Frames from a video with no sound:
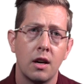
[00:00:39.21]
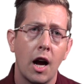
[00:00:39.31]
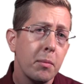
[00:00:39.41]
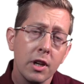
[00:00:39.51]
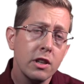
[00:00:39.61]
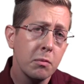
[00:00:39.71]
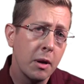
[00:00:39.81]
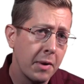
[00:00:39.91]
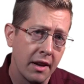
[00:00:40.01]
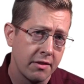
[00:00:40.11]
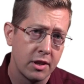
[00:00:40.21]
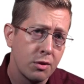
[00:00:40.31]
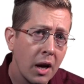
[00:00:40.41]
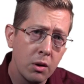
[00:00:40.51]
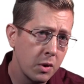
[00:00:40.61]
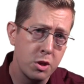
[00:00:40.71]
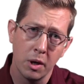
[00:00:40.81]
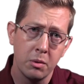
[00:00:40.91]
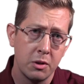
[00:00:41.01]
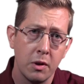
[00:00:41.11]
I'm going to do my best to try and reach
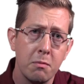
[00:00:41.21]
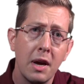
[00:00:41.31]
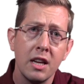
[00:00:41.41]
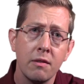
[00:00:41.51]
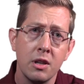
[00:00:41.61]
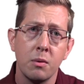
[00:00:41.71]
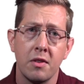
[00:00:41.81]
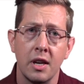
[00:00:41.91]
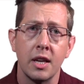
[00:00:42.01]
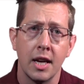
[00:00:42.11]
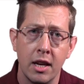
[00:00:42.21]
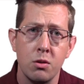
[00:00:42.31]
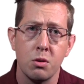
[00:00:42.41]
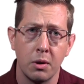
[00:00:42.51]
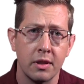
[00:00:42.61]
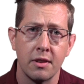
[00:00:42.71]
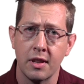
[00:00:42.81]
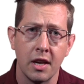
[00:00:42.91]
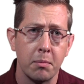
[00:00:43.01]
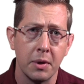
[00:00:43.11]
out to as many of you as I can during this
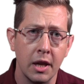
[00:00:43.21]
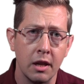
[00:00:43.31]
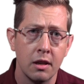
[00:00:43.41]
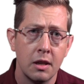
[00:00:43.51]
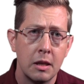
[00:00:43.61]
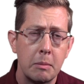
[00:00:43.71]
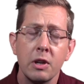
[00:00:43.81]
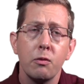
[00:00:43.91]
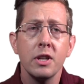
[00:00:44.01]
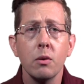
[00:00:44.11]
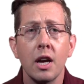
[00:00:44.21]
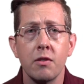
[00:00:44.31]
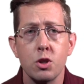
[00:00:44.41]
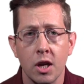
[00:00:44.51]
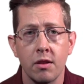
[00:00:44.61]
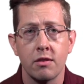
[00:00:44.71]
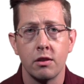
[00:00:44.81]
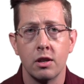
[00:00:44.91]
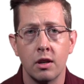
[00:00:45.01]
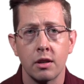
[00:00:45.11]
campaign, but if we don't have a chance to
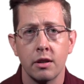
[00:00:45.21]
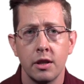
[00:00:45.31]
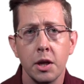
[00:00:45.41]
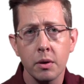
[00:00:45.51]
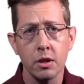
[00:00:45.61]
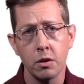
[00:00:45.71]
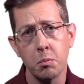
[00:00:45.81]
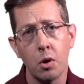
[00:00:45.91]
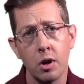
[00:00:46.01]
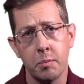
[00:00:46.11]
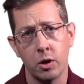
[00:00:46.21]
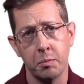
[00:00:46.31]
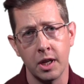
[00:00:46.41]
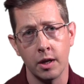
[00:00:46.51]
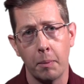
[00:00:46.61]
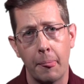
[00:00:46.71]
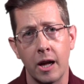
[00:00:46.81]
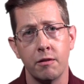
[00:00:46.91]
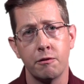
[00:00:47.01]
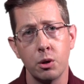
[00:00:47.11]
talk, you can learn more about me
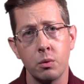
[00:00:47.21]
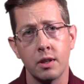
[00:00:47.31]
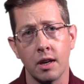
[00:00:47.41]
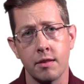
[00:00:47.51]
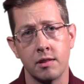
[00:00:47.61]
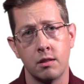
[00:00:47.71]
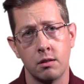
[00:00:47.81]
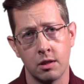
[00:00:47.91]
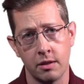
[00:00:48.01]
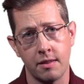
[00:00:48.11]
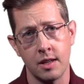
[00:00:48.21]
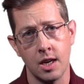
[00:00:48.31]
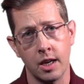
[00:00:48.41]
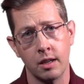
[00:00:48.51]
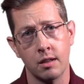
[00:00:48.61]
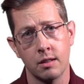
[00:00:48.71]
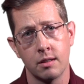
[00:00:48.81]
at votedustin.ca.